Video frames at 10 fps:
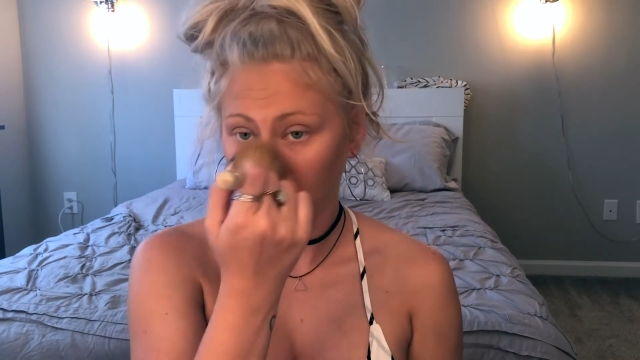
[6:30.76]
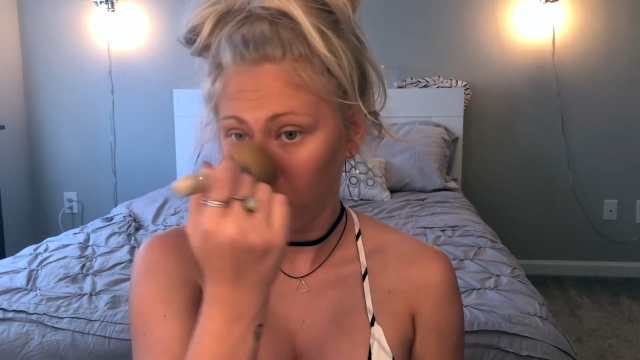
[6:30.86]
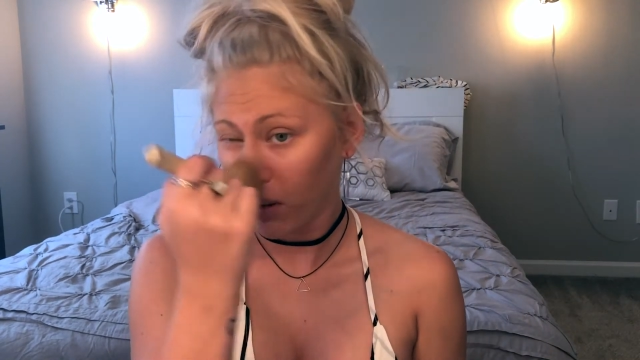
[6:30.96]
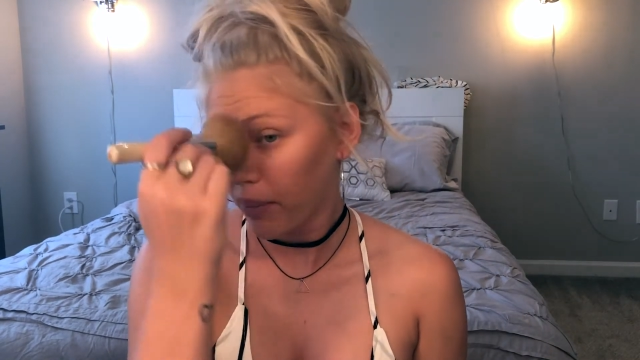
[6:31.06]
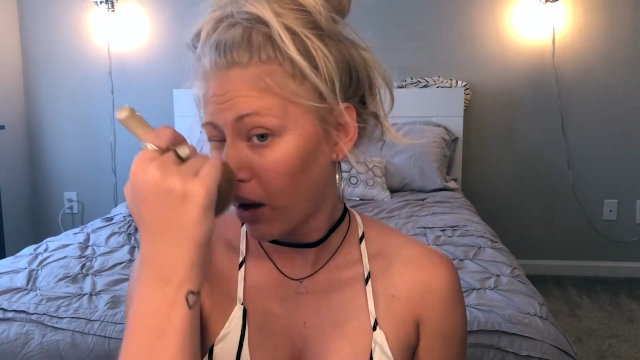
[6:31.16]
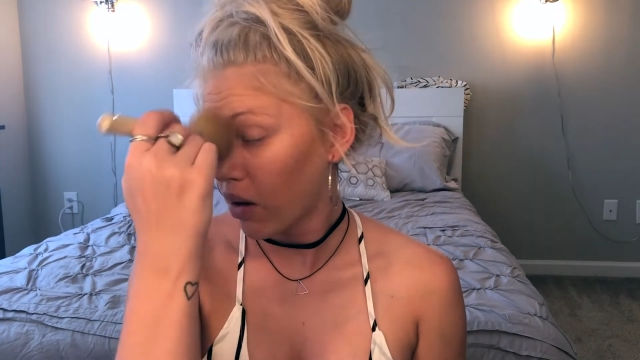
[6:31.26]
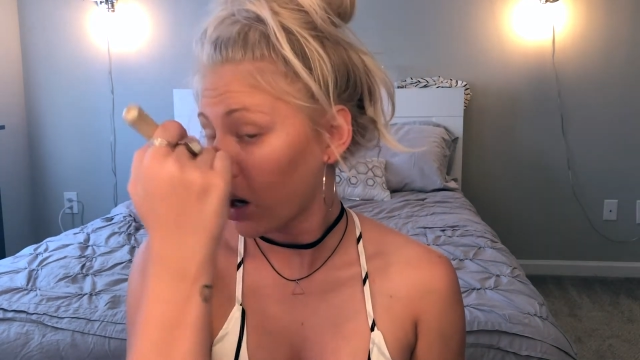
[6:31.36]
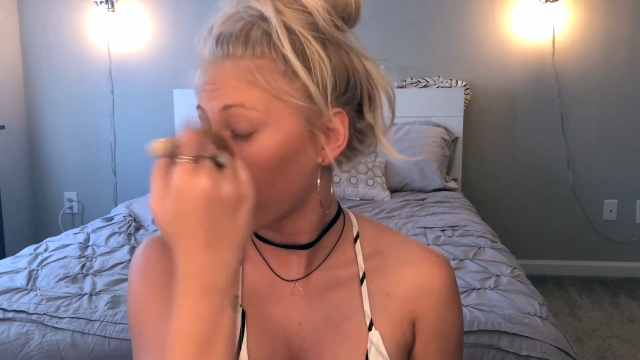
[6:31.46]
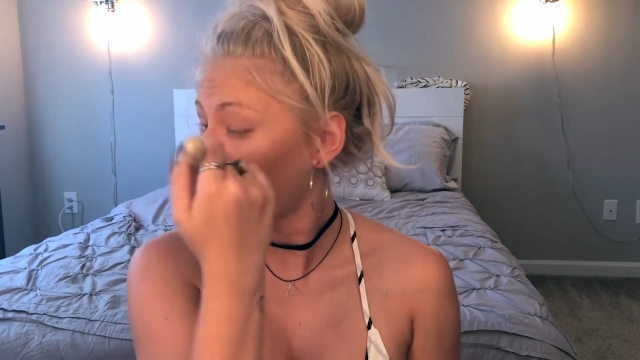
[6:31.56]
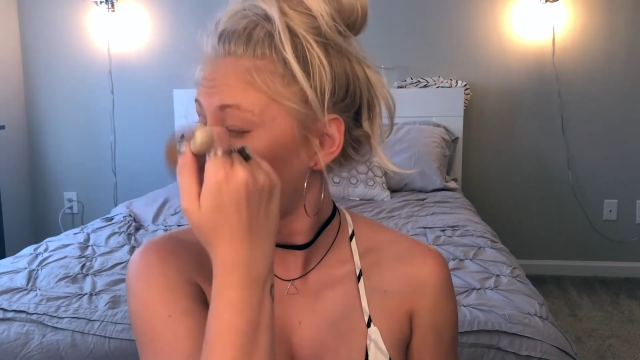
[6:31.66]
in with my
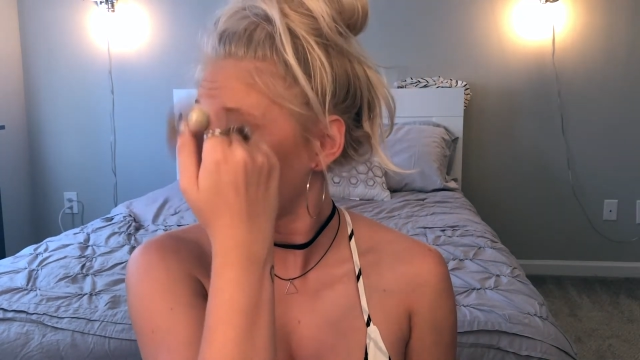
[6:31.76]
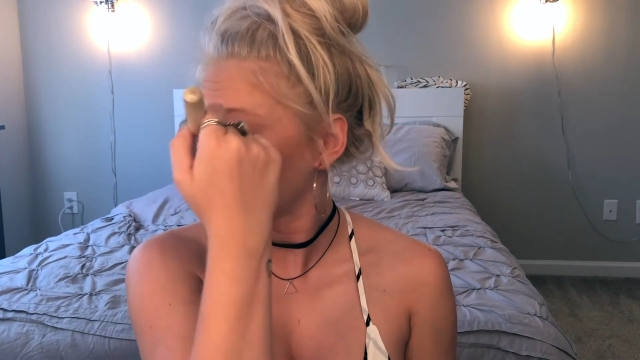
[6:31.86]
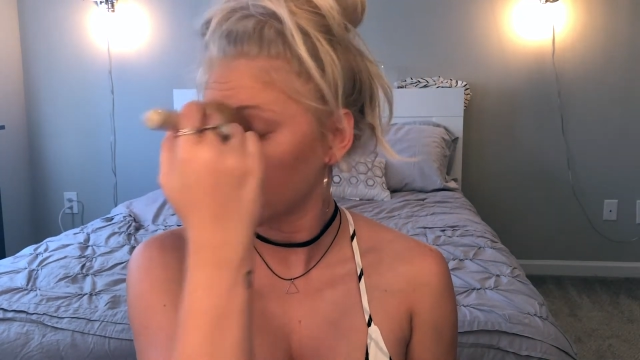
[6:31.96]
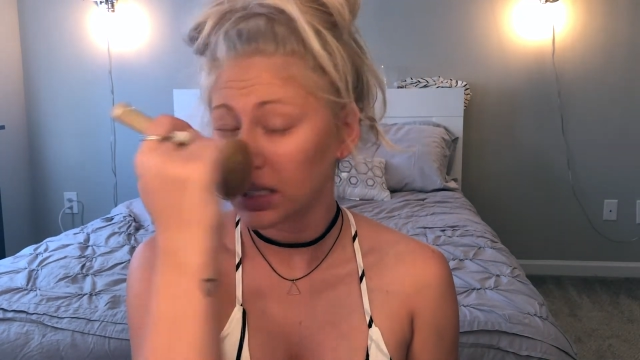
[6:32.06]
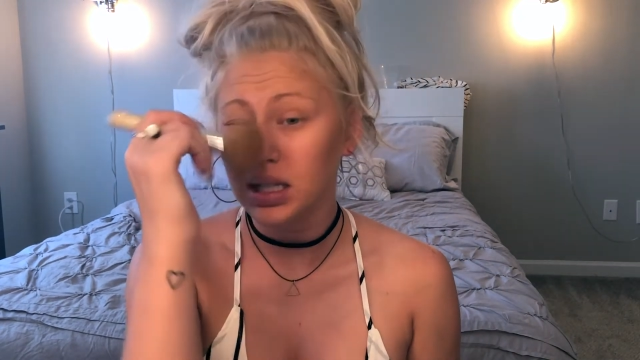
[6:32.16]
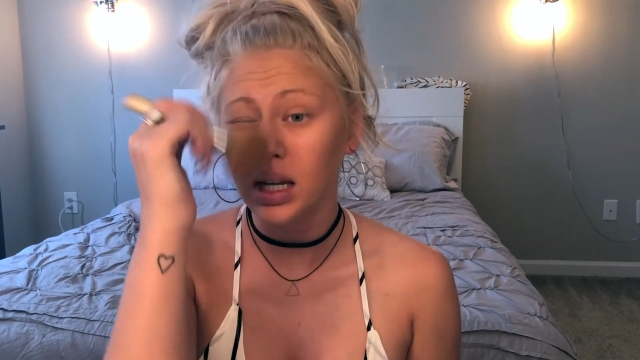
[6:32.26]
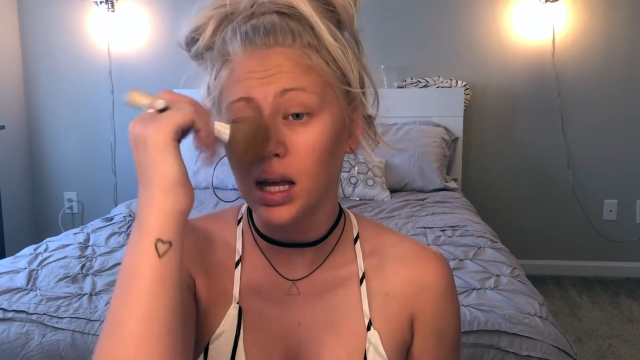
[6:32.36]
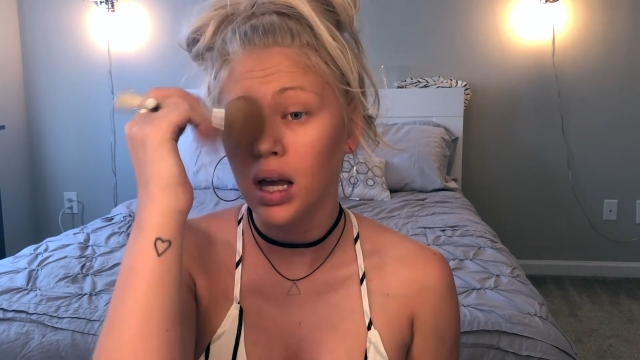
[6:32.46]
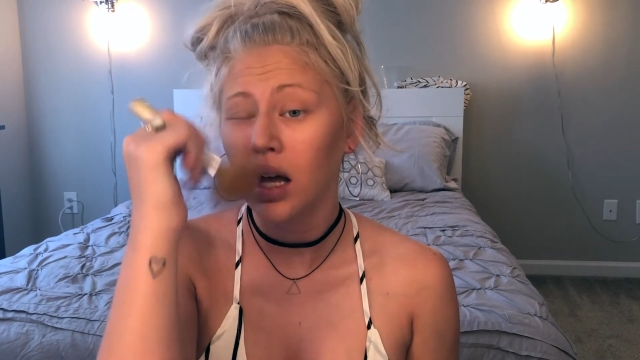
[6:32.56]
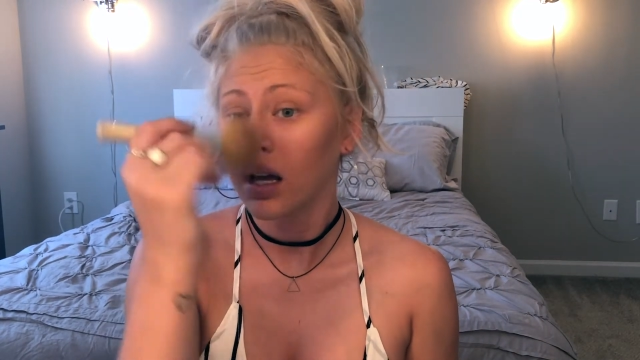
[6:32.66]
powder brush
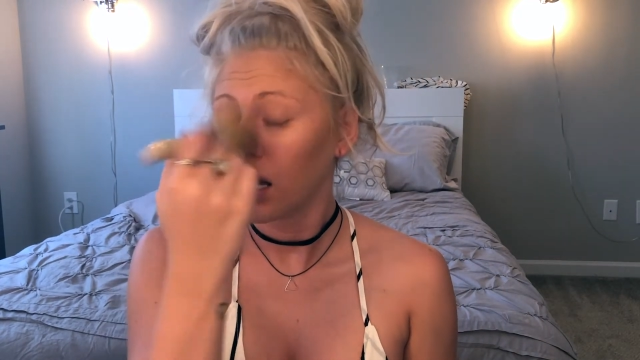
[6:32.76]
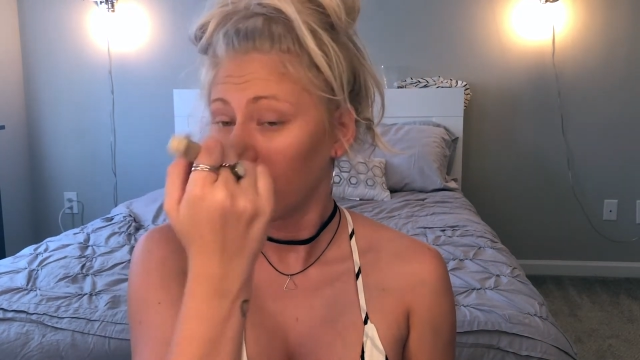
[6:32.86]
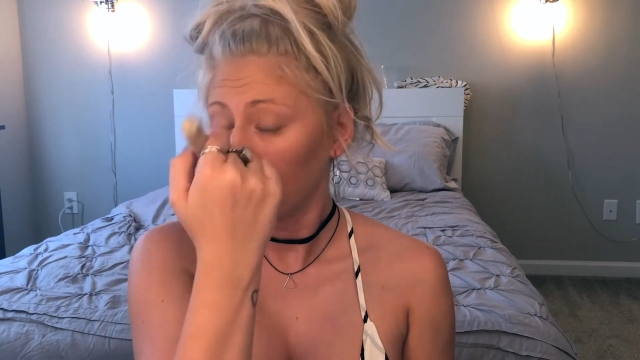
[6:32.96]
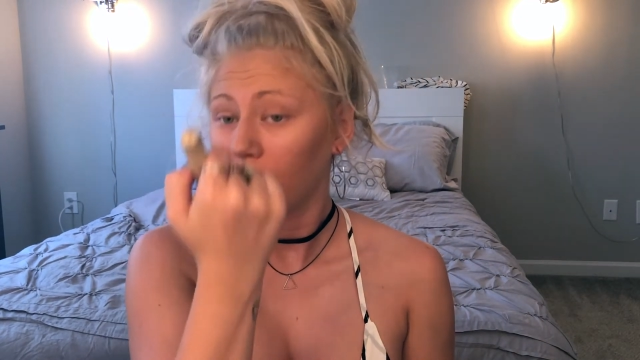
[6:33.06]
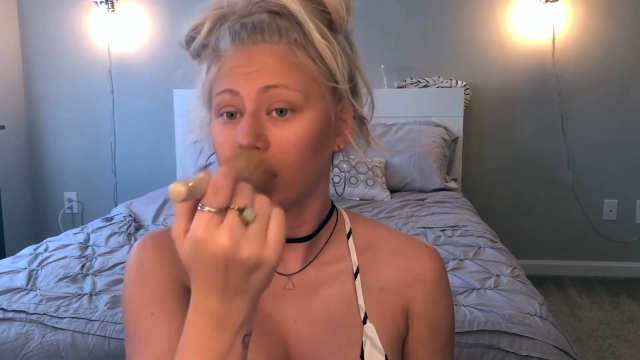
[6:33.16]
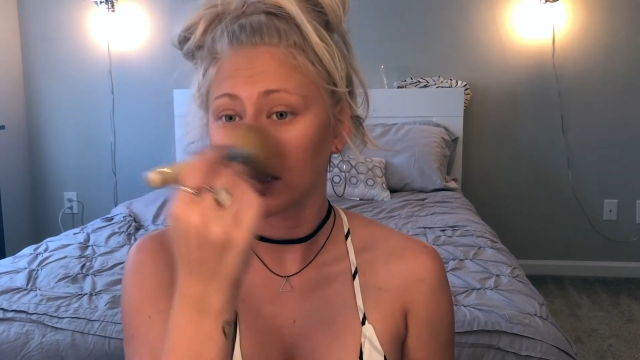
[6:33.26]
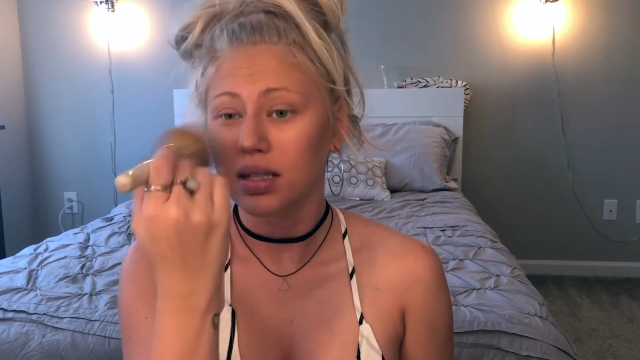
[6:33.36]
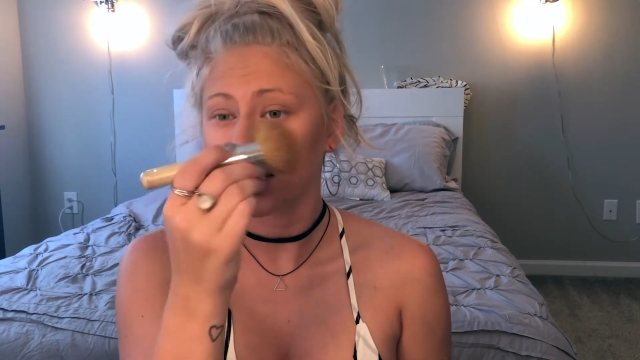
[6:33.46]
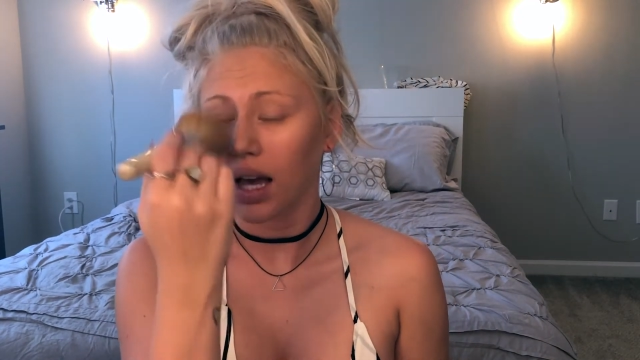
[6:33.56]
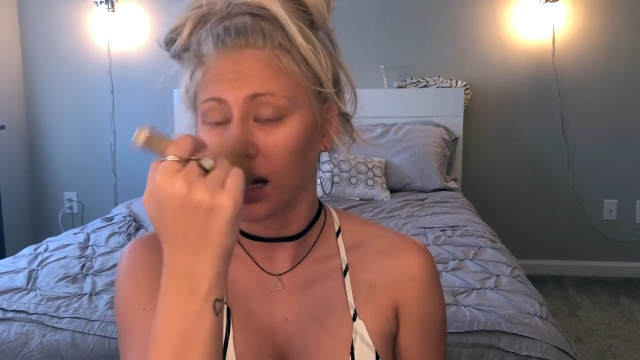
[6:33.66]
and
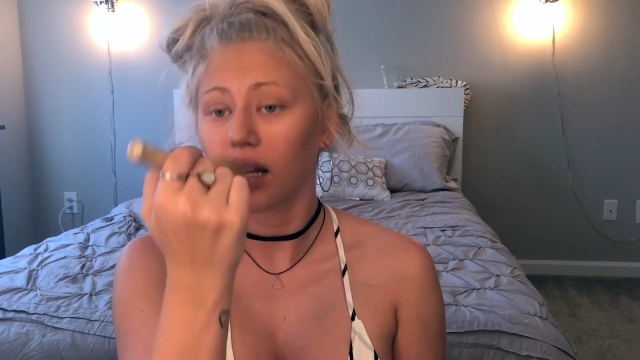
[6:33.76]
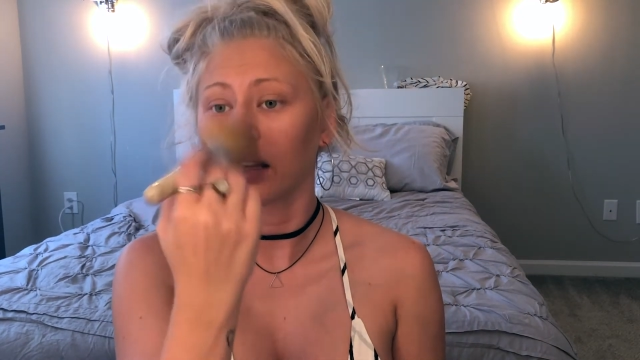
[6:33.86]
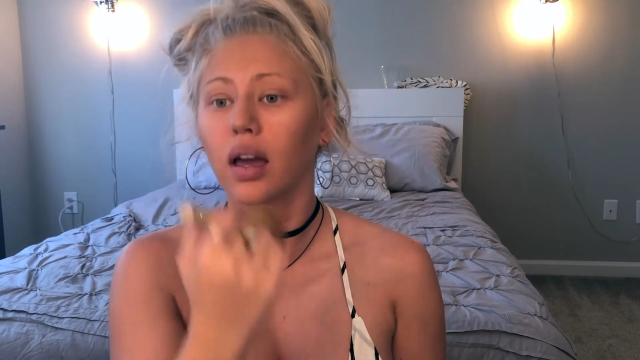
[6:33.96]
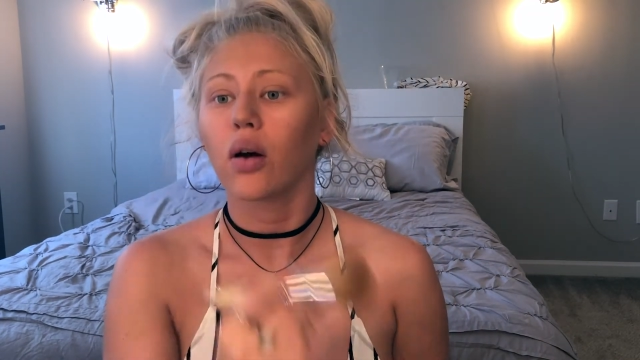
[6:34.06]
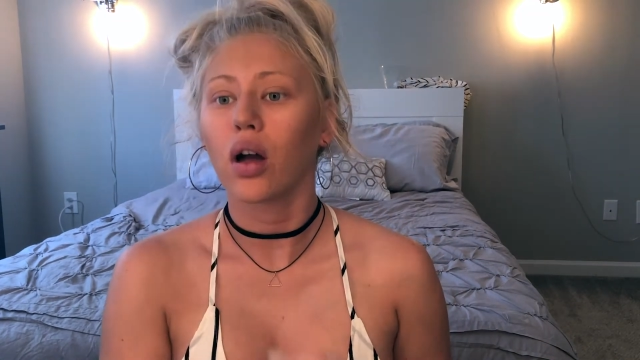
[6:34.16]
just kind of go